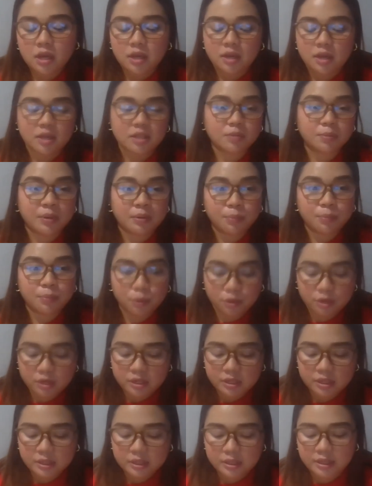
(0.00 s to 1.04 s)
has been
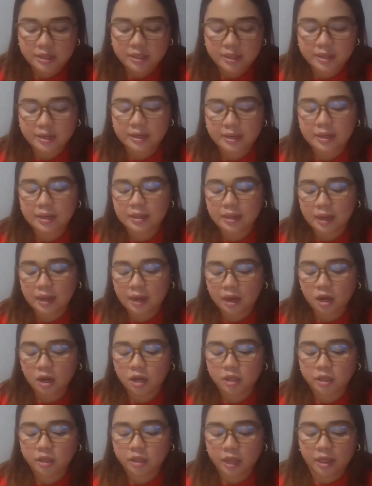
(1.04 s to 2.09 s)
boosted a
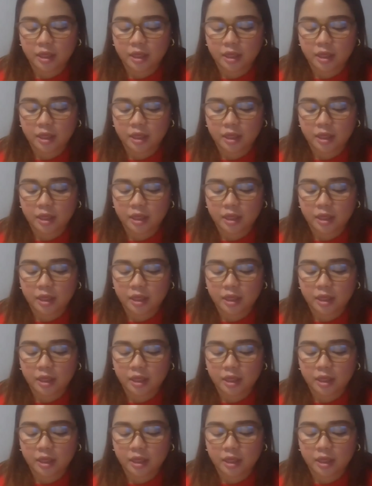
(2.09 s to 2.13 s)
lot.